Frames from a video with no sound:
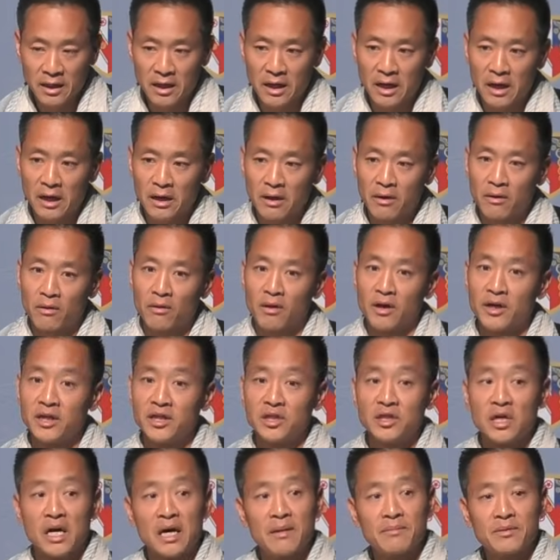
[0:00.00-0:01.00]
uh, Lonnie
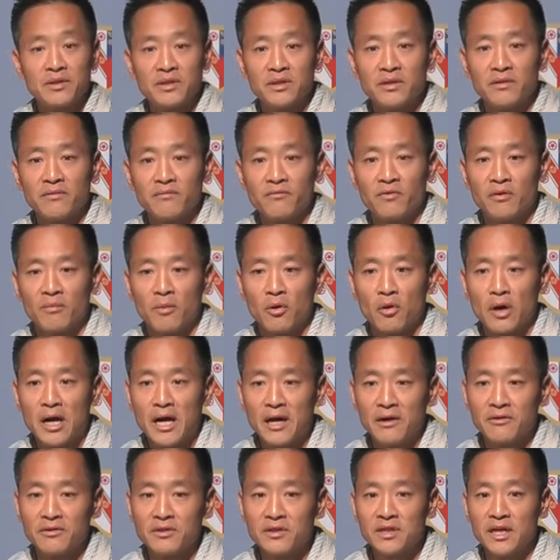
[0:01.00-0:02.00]
Thompson from
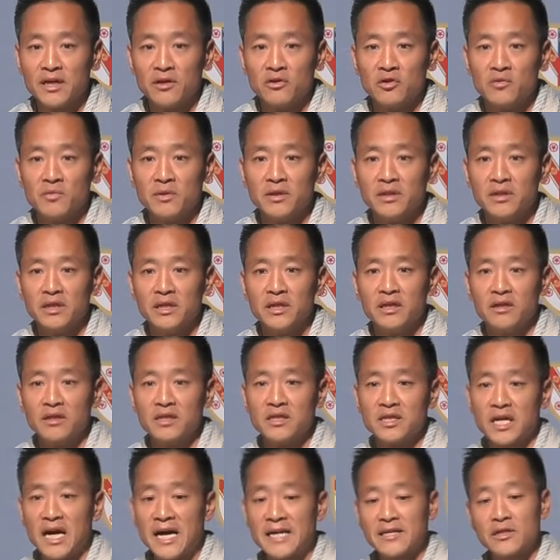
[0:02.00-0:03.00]
Ohio State who's been leading these
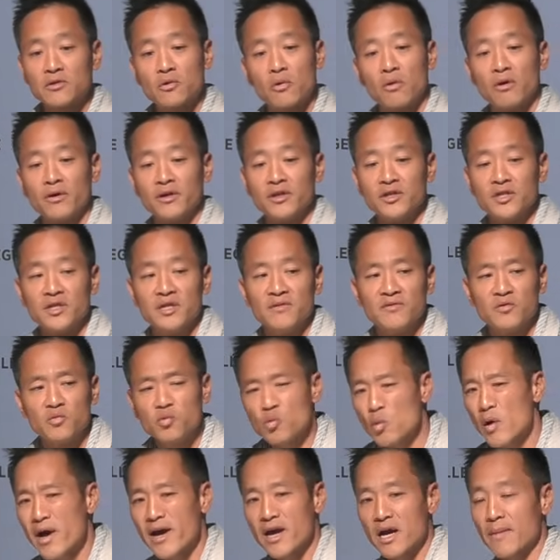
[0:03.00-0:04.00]
ICE Core initiatives
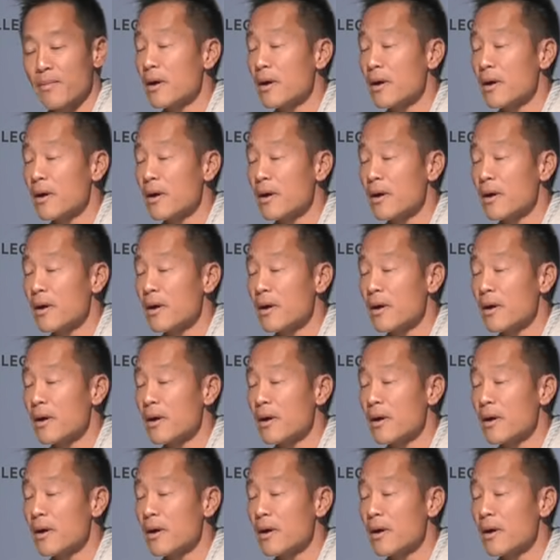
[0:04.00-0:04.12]
way up